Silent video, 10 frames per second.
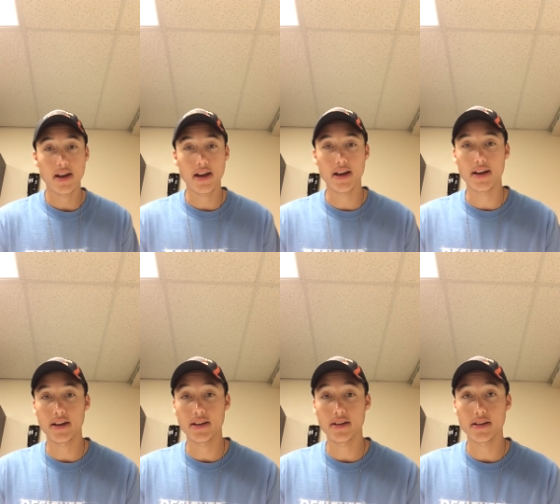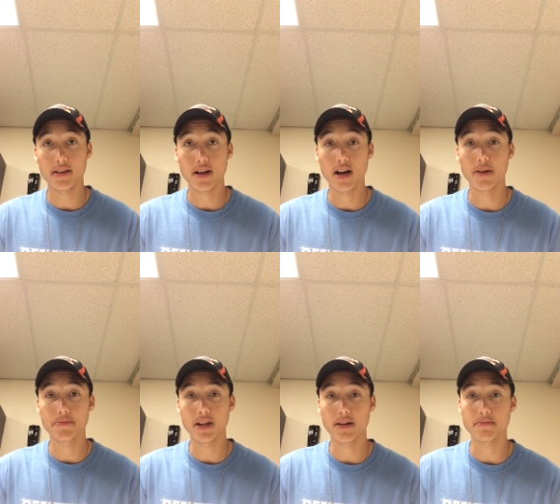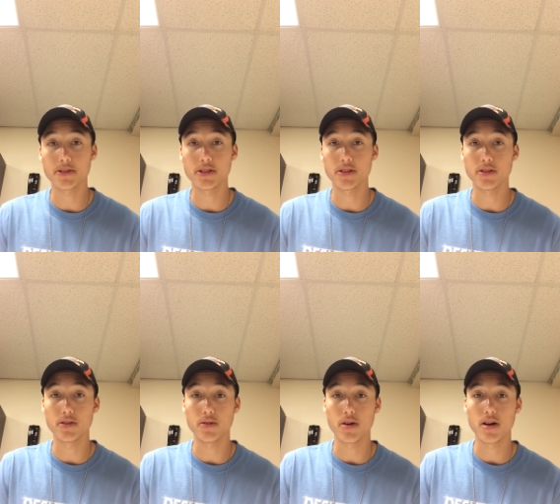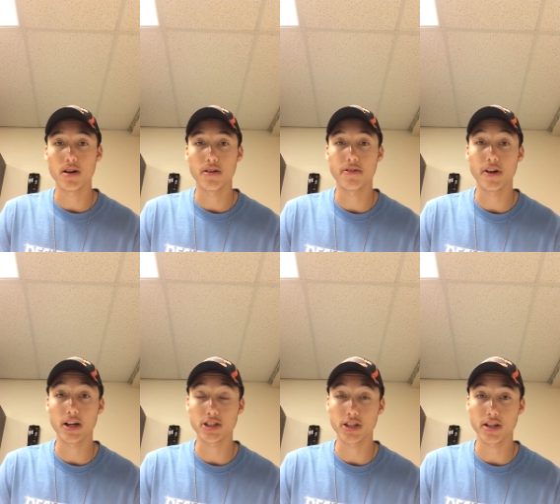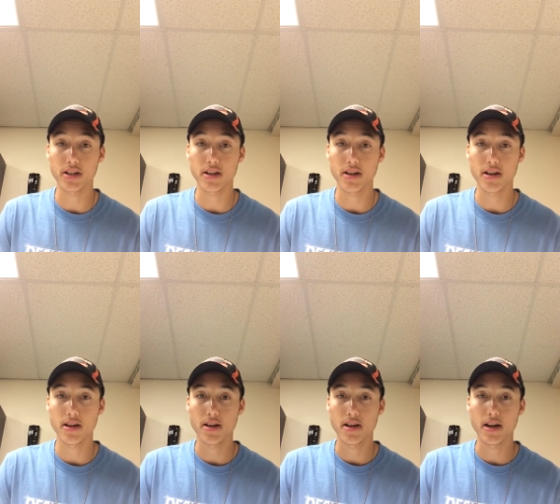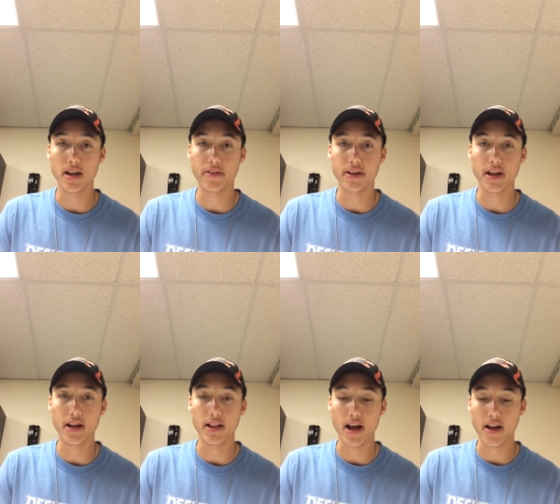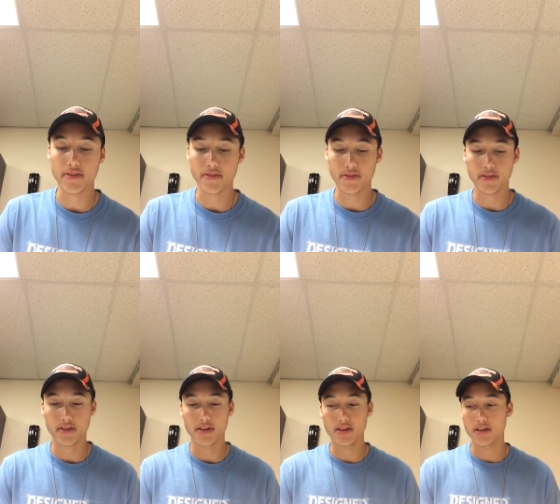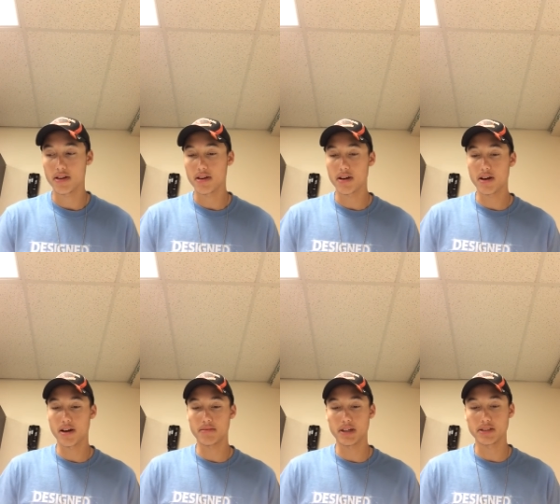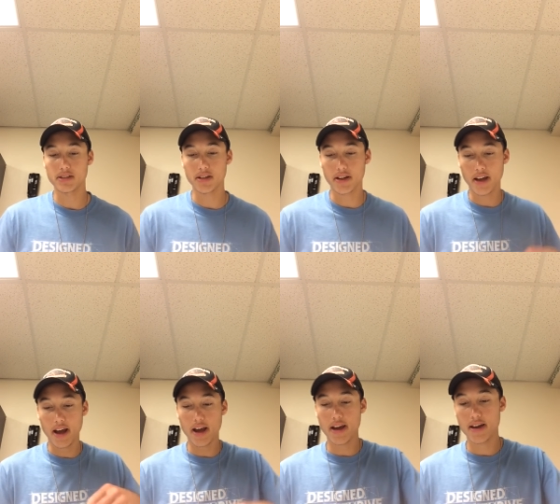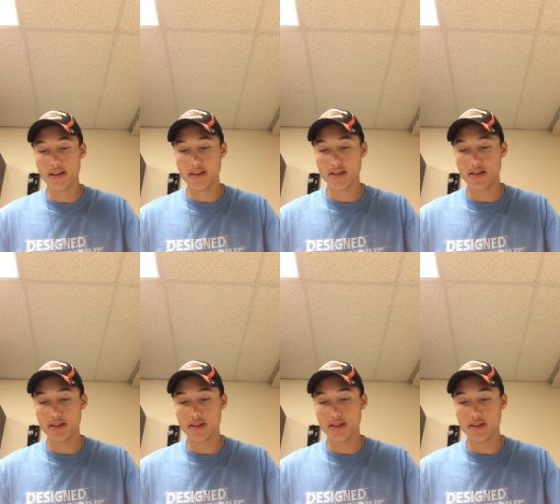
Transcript: and help them to function in everyday life. Let's look at